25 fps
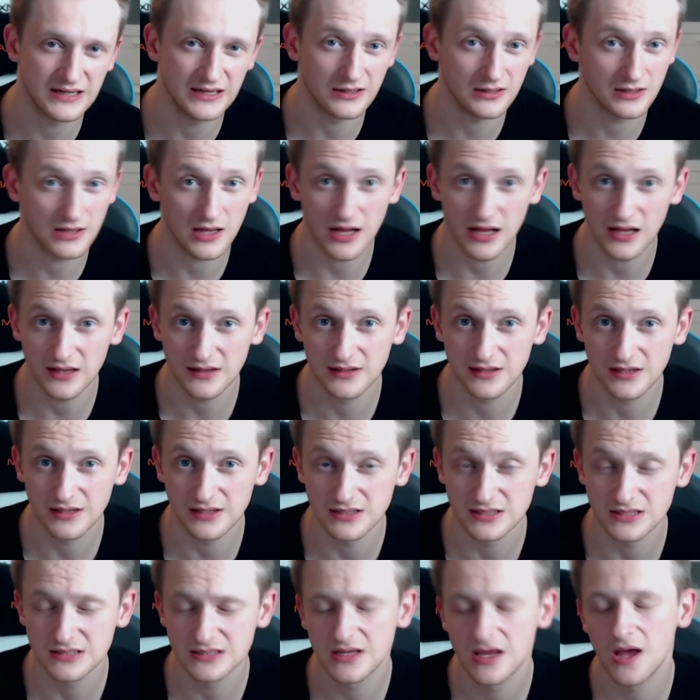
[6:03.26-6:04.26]
Cultist.
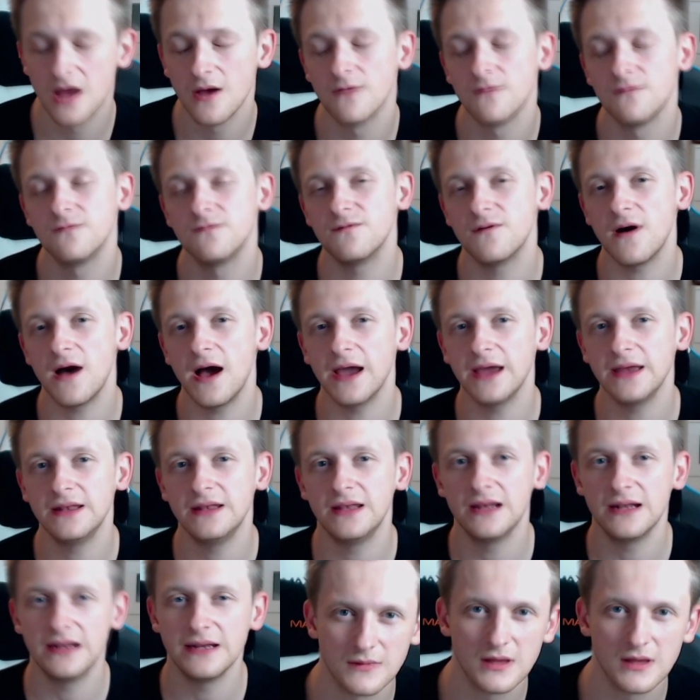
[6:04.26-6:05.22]
Finally,